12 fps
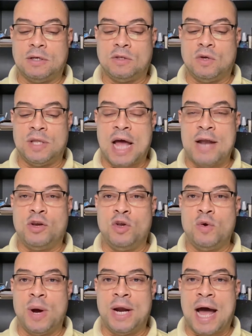so that
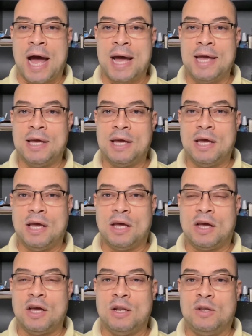you and I
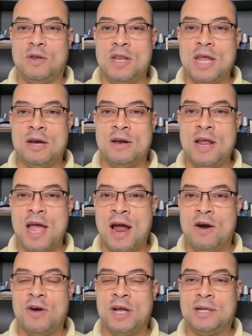could
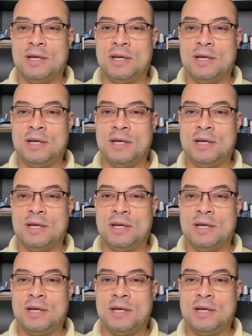inherit